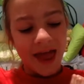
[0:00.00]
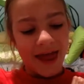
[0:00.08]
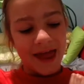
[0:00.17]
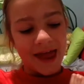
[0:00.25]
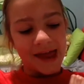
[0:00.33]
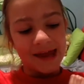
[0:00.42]

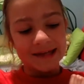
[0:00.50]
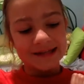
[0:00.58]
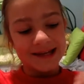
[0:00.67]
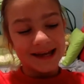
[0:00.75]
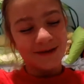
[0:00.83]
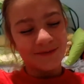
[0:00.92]

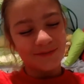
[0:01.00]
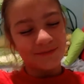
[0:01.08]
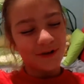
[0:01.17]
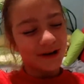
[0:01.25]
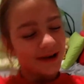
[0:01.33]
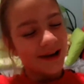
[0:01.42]
And it
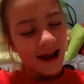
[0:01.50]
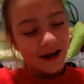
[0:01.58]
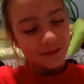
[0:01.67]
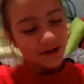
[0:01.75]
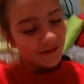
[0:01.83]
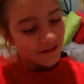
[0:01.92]
put it.
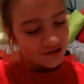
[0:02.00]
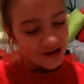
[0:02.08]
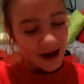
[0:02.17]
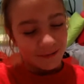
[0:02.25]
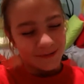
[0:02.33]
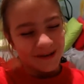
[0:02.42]
I put it in the
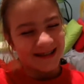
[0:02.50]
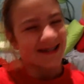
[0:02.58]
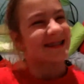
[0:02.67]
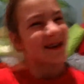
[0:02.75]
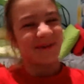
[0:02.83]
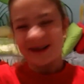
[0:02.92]
shower
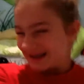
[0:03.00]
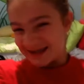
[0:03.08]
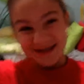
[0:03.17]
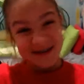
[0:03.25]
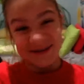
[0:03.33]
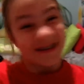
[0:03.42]
once because I
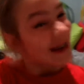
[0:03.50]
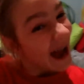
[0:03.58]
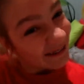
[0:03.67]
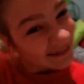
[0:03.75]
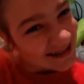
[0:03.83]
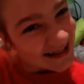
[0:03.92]
wanted to do a
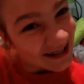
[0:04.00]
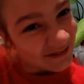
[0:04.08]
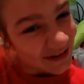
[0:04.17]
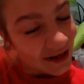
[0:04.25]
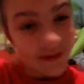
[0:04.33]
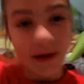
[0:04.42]
night
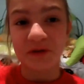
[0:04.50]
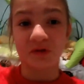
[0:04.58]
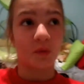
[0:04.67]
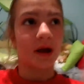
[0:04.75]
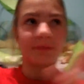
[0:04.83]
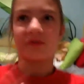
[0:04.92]
routine video. That
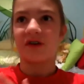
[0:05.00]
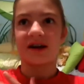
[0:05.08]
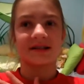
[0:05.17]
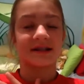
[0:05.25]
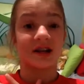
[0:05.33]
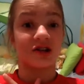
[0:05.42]
was way before
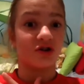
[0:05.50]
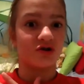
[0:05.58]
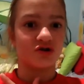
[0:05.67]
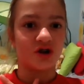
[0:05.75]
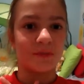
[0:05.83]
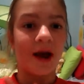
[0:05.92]
I started
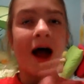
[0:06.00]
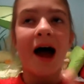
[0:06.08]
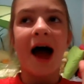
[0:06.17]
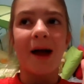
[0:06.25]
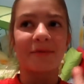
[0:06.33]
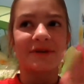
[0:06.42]
YouTube.
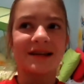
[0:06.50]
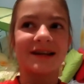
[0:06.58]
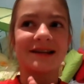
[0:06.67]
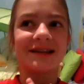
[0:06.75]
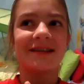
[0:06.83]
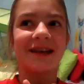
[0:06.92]
I
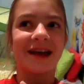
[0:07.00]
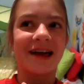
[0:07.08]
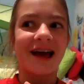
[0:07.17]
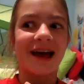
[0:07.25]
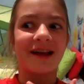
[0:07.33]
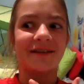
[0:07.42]
pretended that
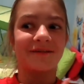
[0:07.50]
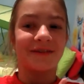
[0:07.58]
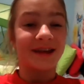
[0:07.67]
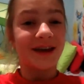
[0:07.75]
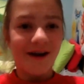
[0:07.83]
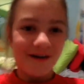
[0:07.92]
I had
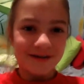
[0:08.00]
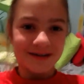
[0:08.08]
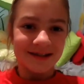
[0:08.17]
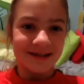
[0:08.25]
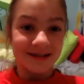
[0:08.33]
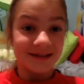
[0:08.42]

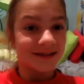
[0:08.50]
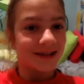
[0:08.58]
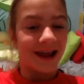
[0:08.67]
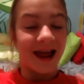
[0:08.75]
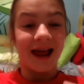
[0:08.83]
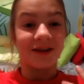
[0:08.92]
videos,
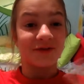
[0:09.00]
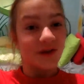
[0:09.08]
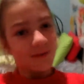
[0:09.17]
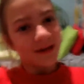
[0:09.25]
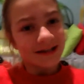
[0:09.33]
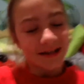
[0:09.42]
that I had
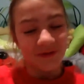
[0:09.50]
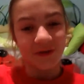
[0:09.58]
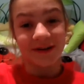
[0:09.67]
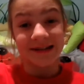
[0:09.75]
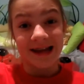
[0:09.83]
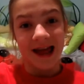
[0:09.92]
viewers, even
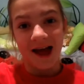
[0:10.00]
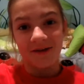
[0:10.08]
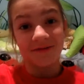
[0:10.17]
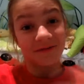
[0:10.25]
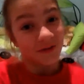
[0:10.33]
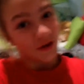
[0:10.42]
though I didn't
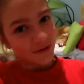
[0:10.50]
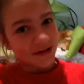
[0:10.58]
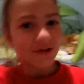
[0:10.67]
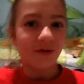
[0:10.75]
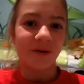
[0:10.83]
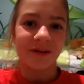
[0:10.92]
have
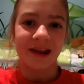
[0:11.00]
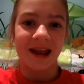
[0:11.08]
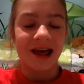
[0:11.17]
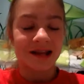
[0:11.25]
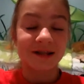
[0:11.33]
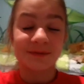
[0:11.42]
viewers, or
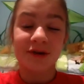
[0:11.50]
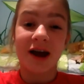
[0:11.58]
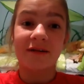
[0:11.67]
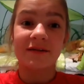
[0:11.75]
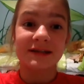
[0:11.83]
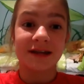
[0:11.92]
that I had
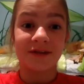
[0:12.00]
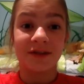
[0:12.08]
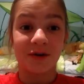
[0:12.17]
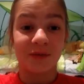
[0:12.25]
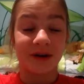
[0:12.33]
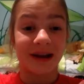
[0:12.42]
subscribers,
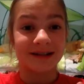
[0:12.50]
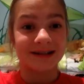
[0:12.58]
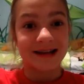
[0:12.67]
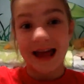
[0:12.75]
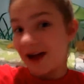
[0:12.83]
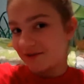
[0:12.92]
even though when I
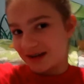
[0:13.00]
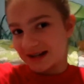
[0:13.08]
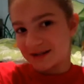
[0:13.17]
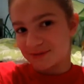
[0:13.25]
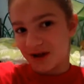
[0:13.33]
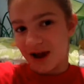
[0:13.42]
didn't have
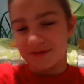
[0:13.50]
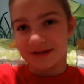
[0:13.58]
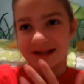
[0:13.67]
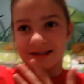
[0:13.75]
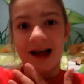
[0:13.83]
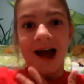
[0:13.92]
any
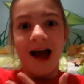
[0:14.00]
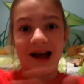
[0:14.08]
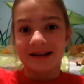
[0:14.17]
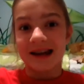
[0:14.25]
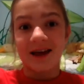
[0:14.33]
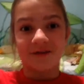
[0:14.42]
subscribers because
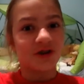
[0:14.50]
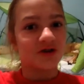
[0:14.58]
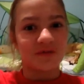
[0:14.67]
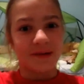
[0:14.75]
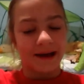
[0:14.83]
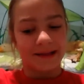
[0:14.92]
I didn't have
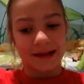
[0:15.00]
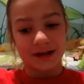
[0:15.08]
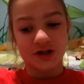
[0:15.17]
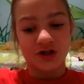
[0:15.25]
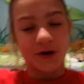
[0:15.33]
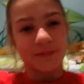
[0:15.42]
YouTube back
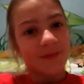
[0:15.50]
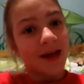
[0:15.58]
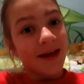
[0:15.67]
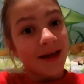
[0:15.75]
then. So